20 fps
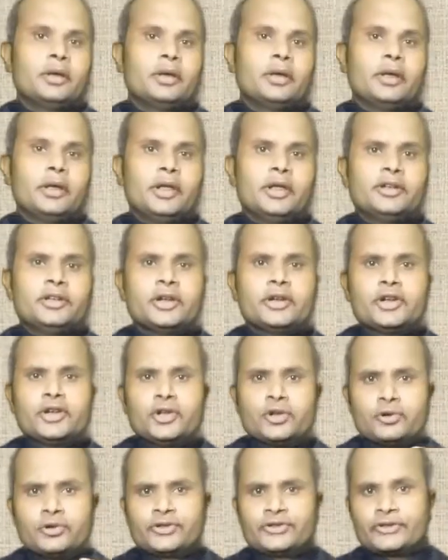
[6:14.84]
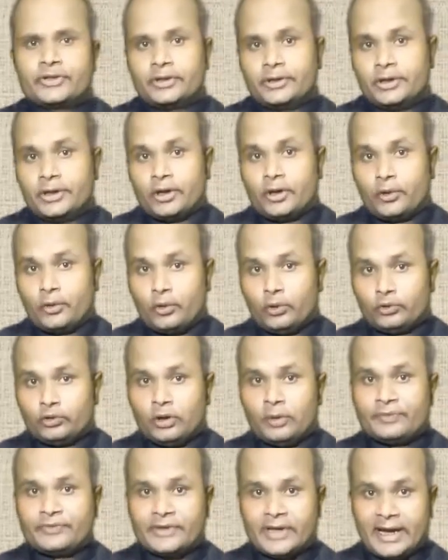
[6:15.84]
it denotes the growth
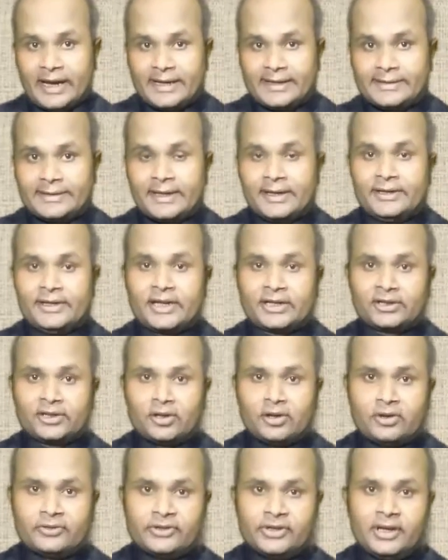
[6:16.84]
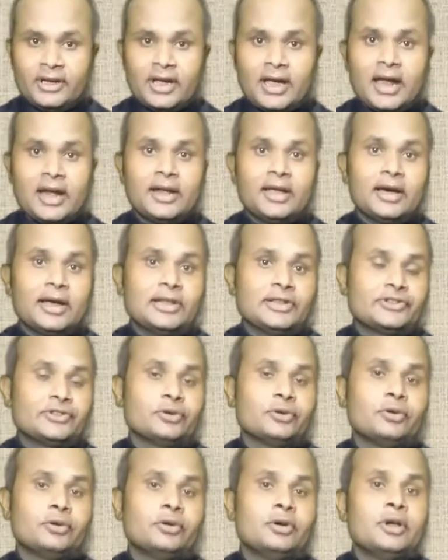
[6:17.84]
of science and technology and
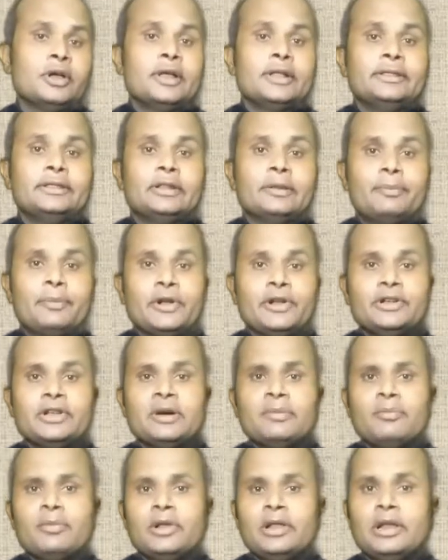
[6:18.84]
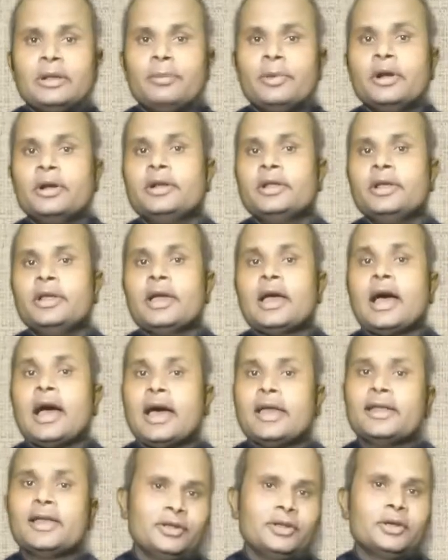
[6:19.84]
also the freedom, liberty
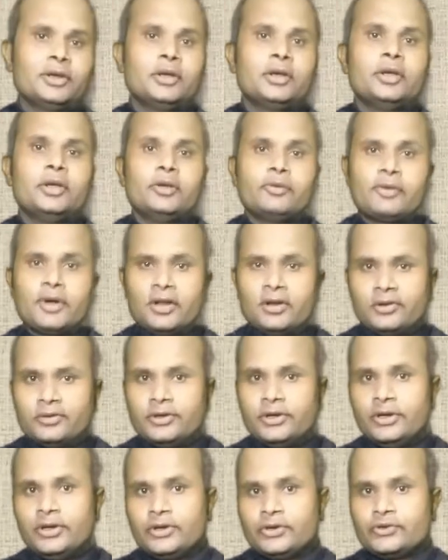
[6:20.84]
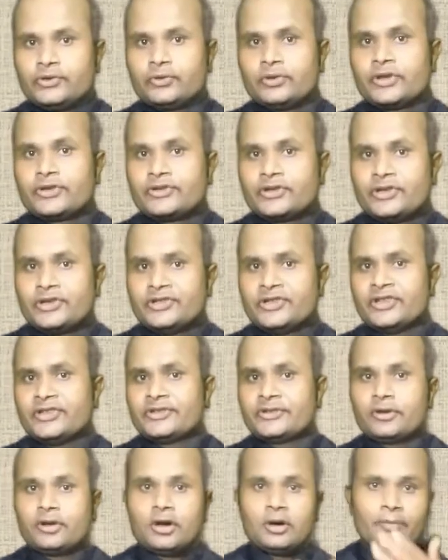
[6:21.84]
and an equality to the
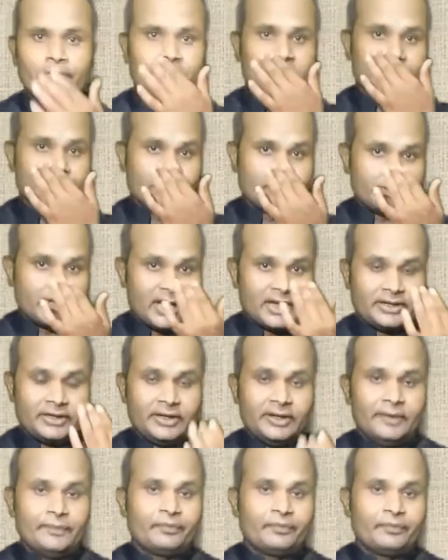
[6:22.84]
citizens of that society.